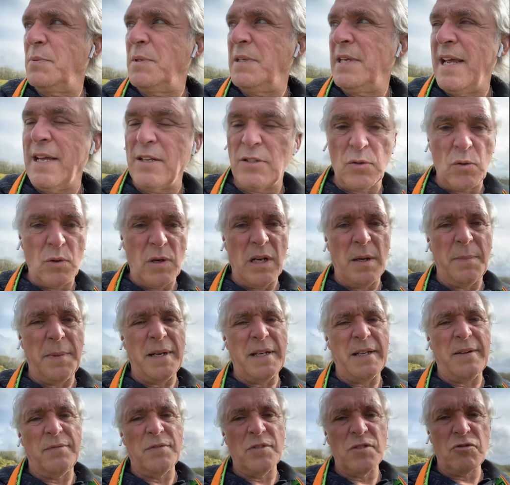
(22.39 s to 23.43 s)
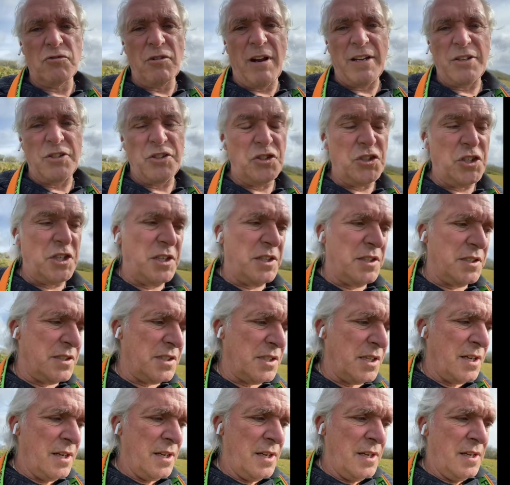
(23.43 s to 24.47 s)
We're now talking about different
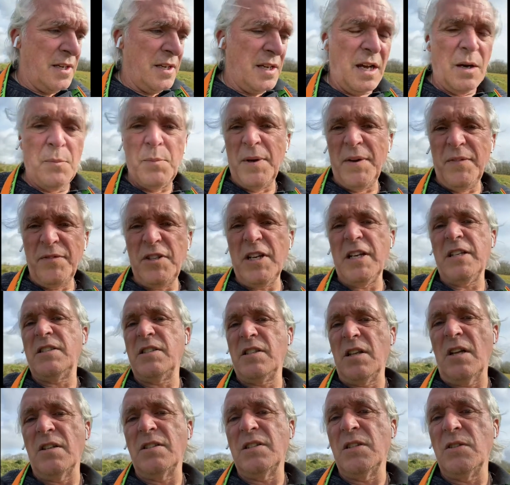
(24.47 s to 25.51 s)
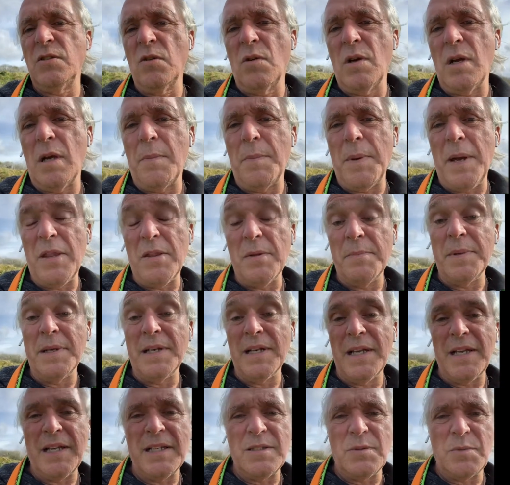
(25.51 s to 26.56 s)
strategies, and we've just started talking about the
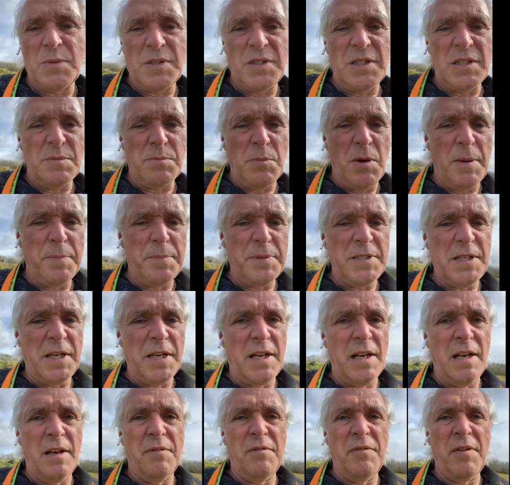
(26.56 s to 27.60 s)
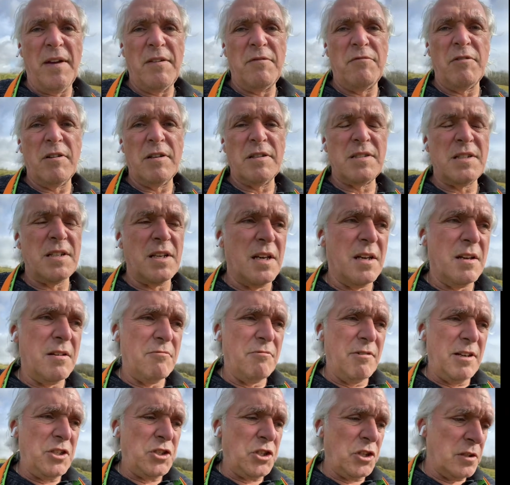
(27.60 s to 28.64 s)
Middle East, which is my particular favourite
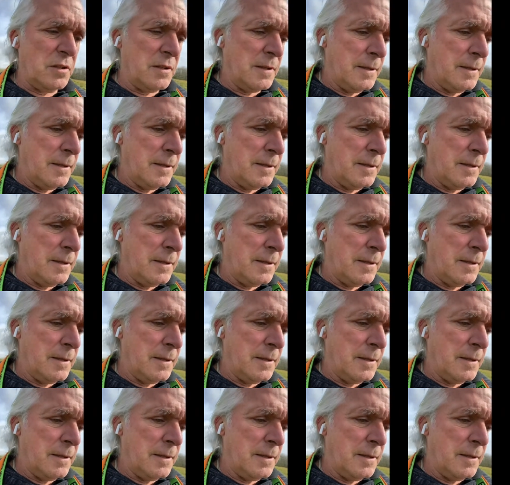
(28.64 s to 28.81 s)
region.